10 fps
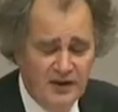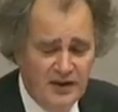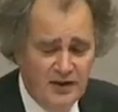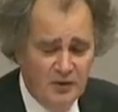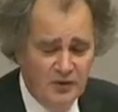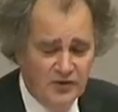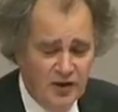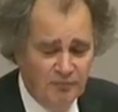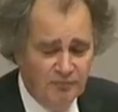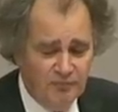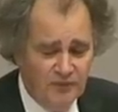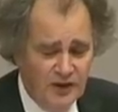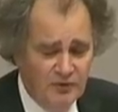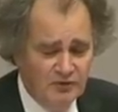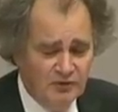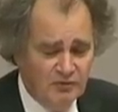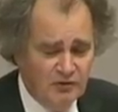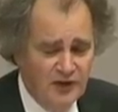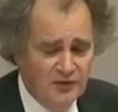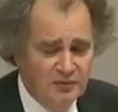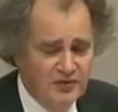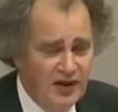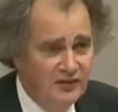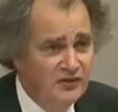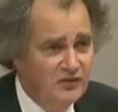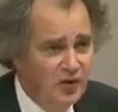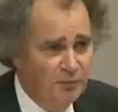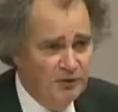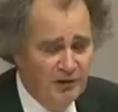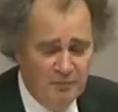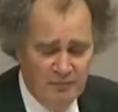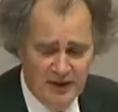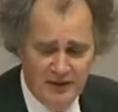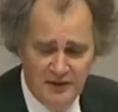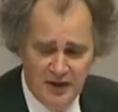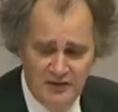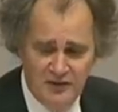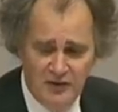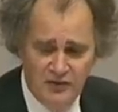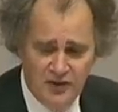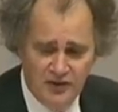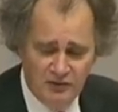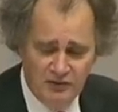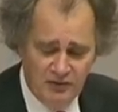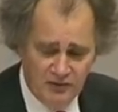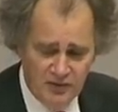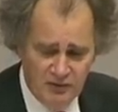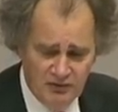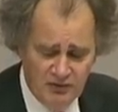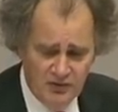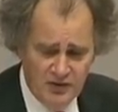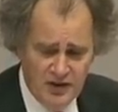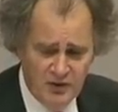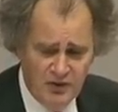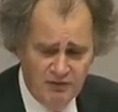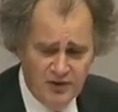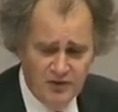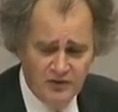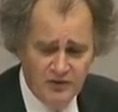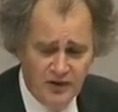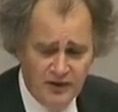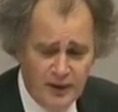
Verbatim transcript: he was um, he was trying to protect his copyright back in nineteen oh six, which is the, which is the year we're focused on